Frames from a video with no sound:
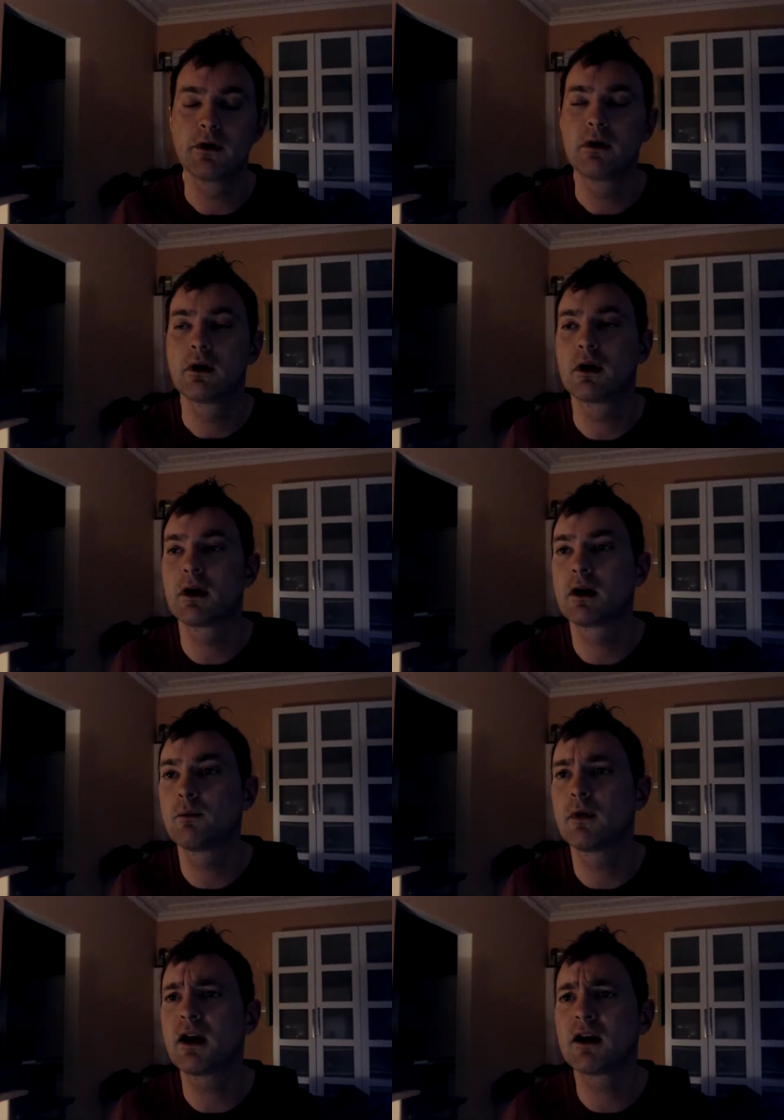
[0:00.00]

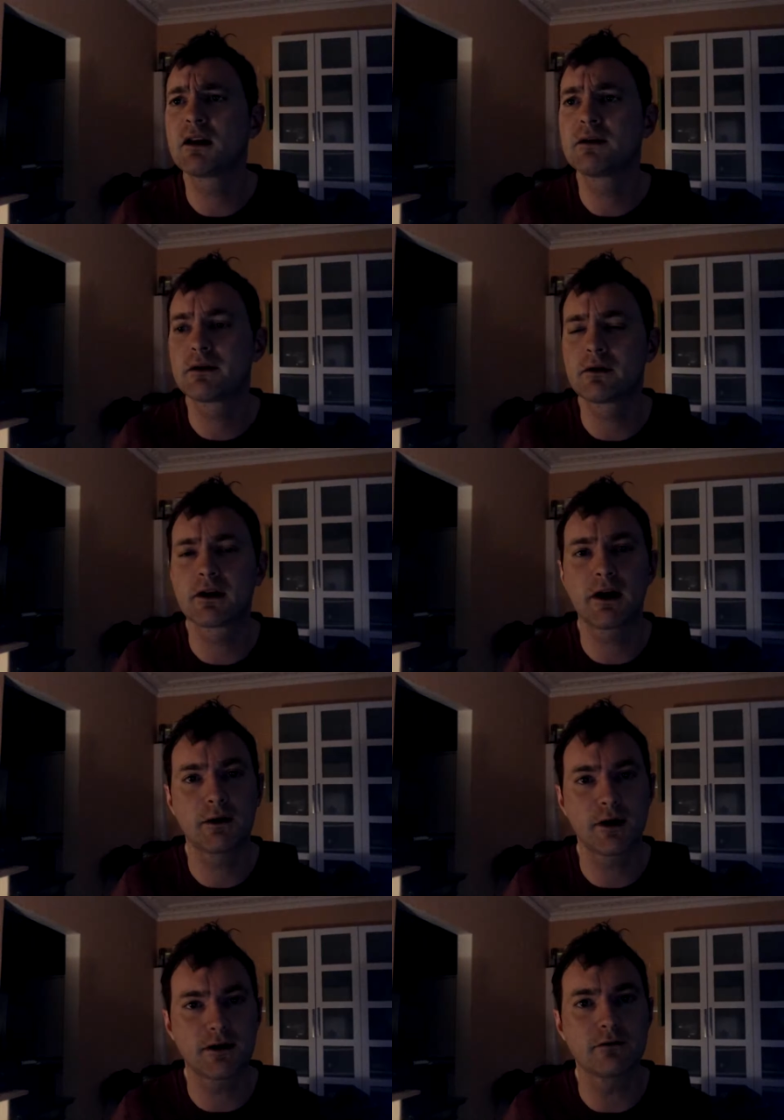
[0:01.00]
And the guy who
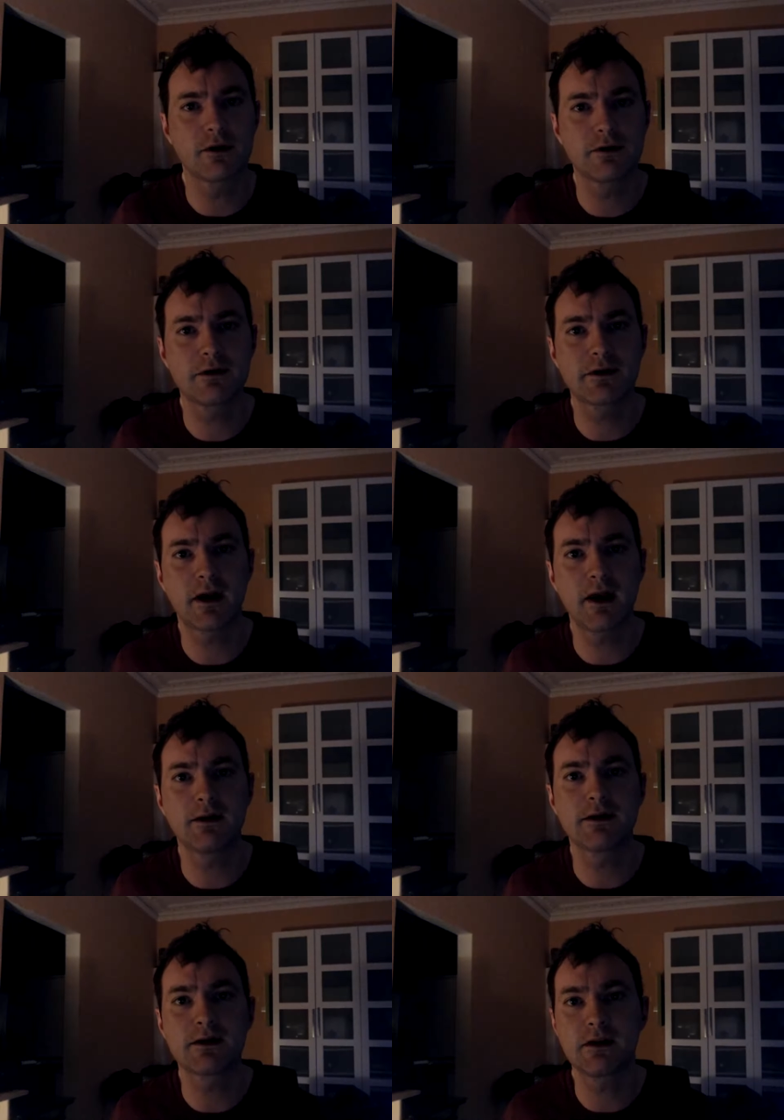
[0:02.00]
actually runs Haters
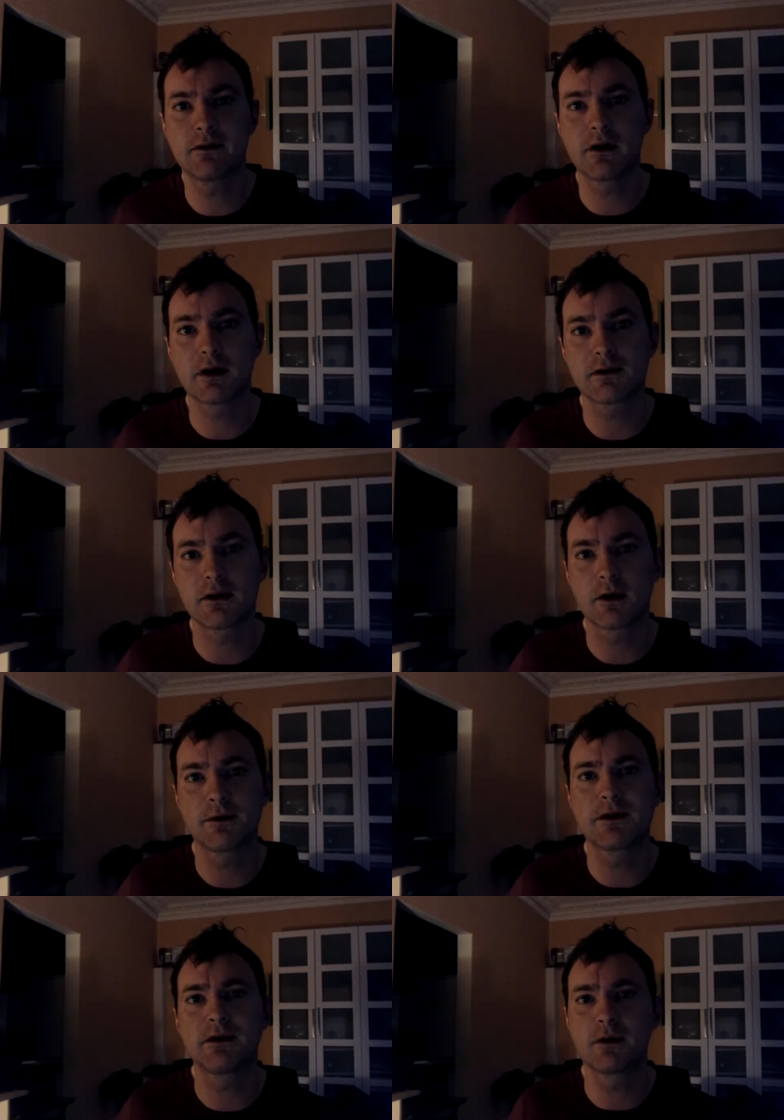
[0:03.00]
TV actually commented.
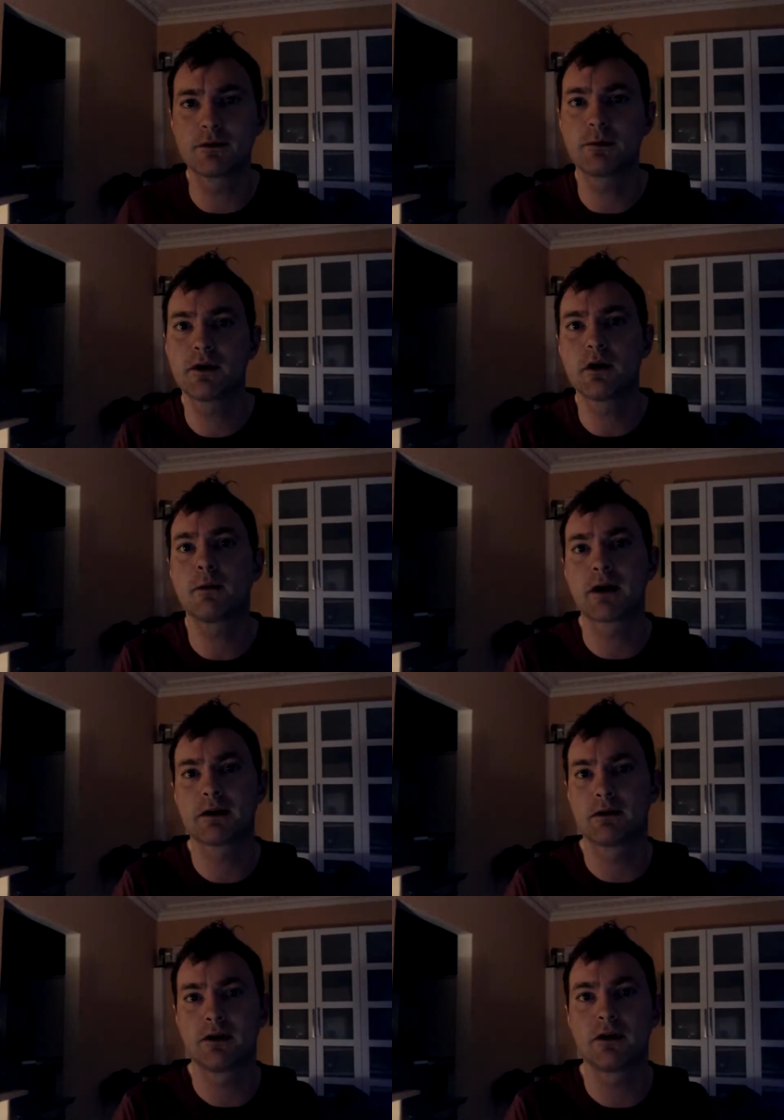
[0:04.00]
You can probably go back to the
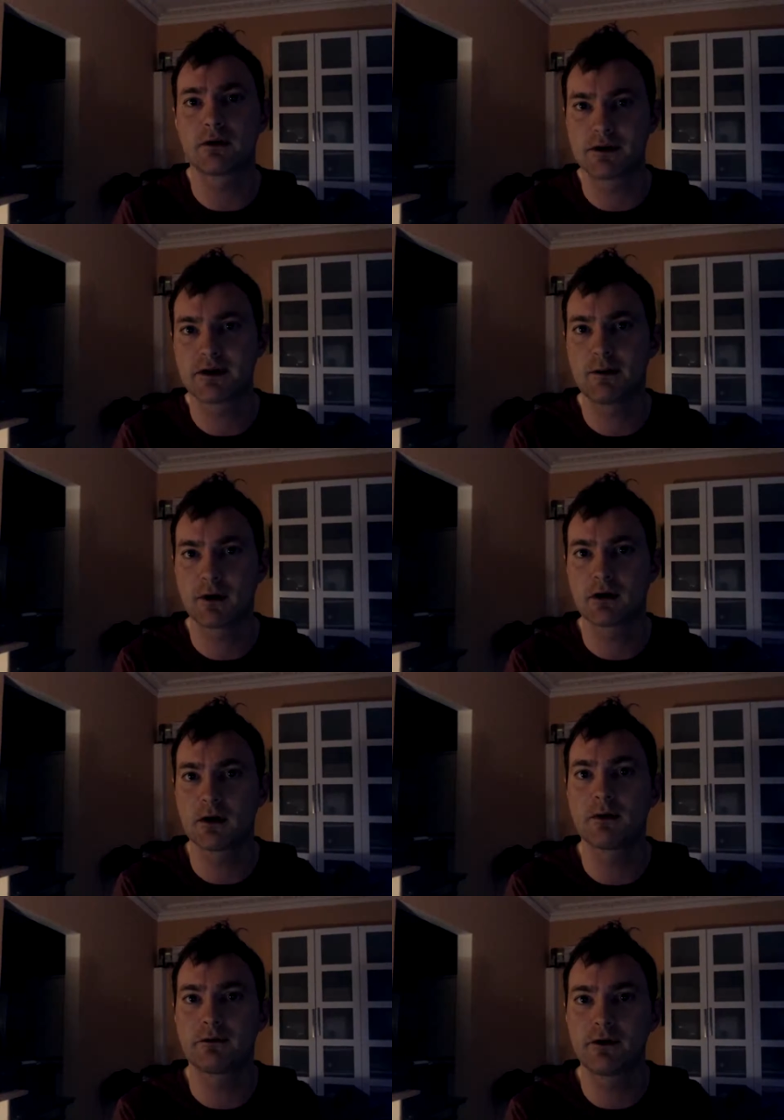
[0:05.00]
video and see my comment,
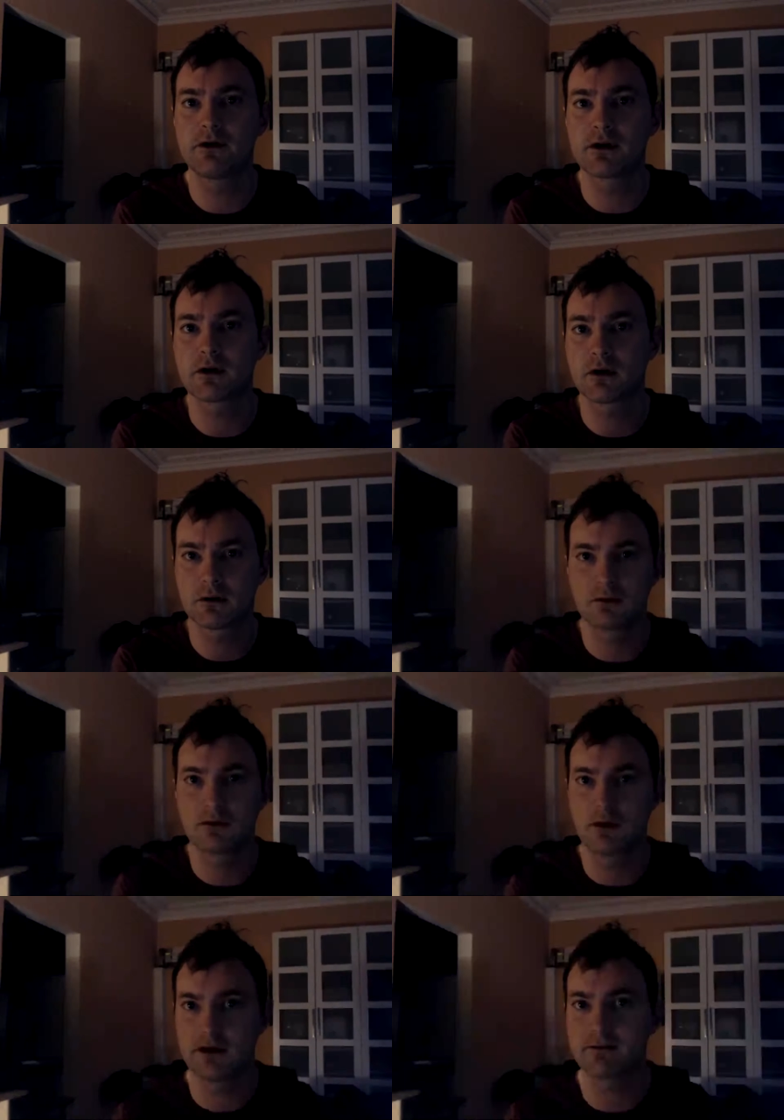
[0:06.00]
Future Shock, and
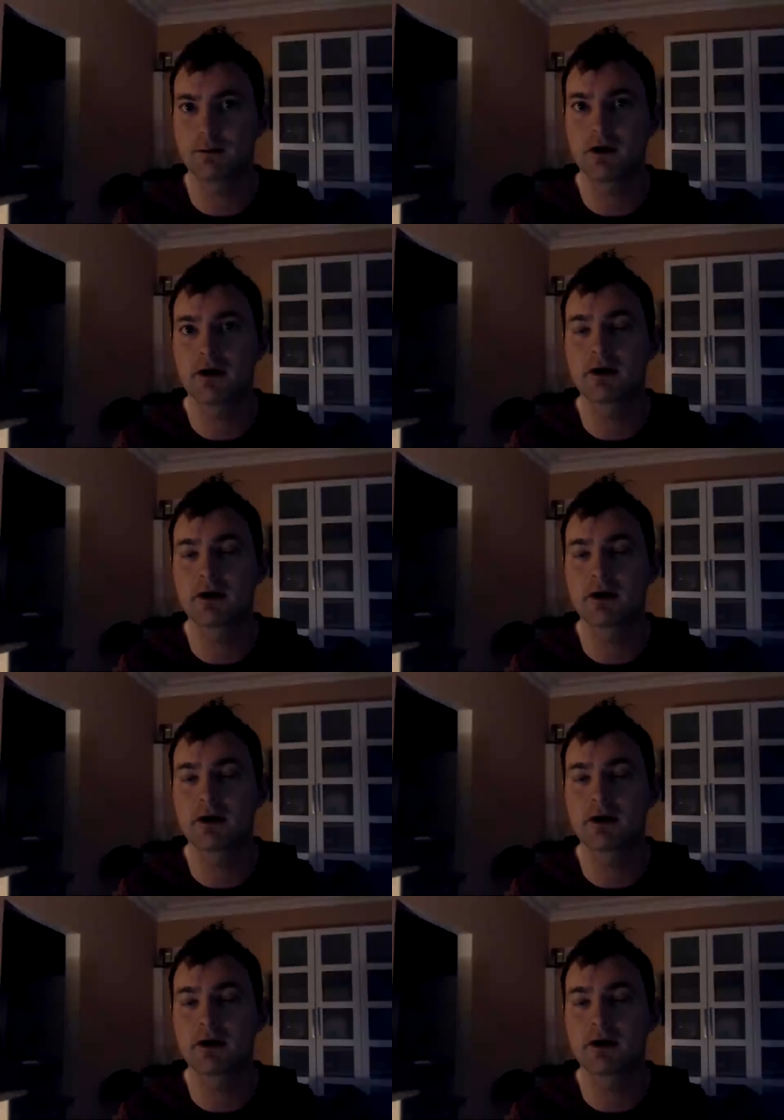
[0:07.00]
his reply.